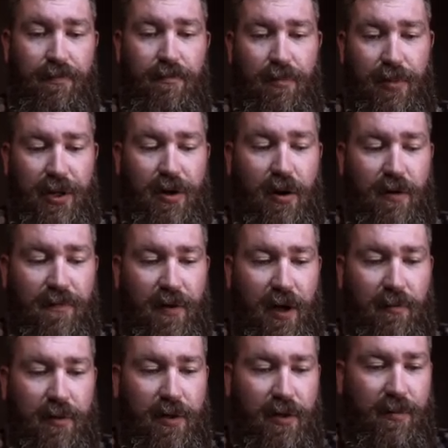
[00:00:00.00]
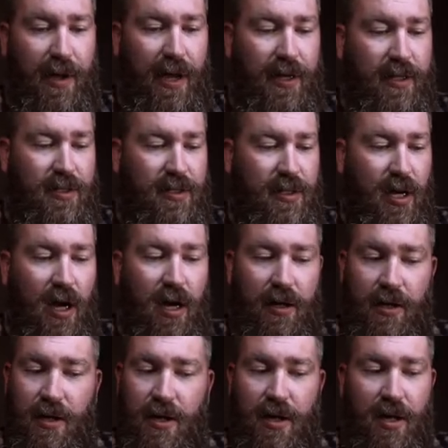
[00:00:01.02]
be notified when they're back in
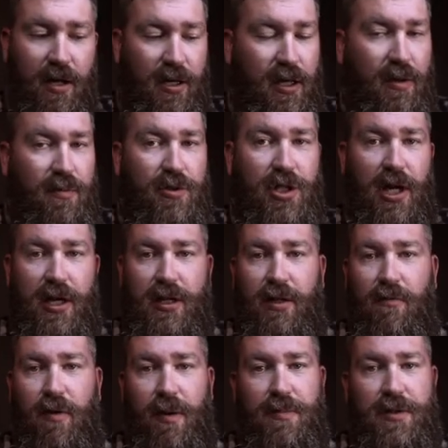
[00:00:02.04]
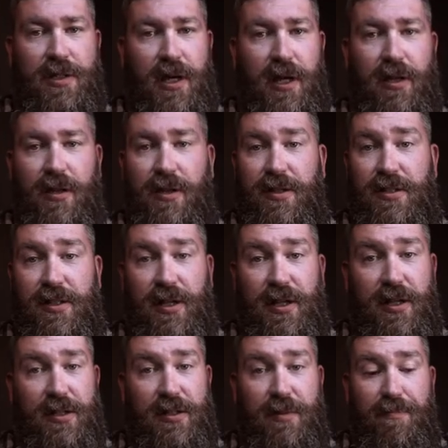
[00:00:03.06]
stock. Keep checking the website. This
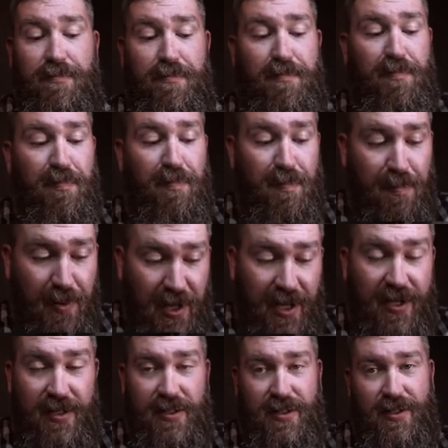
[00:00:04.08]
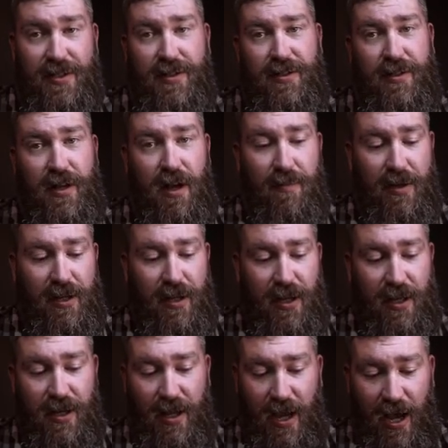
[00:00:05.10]
thing is a beast. I mean,
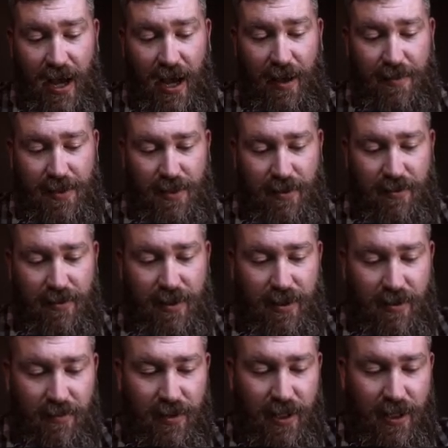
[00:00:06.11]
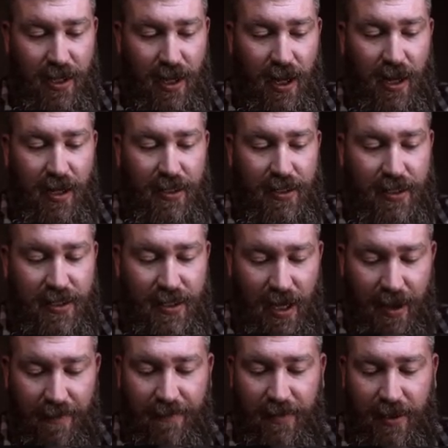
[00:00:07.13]
an absolute unit. I
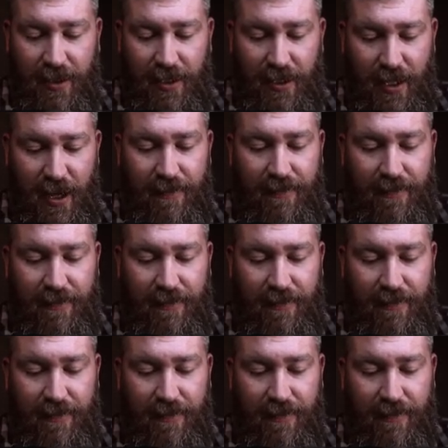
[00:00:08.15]
definitely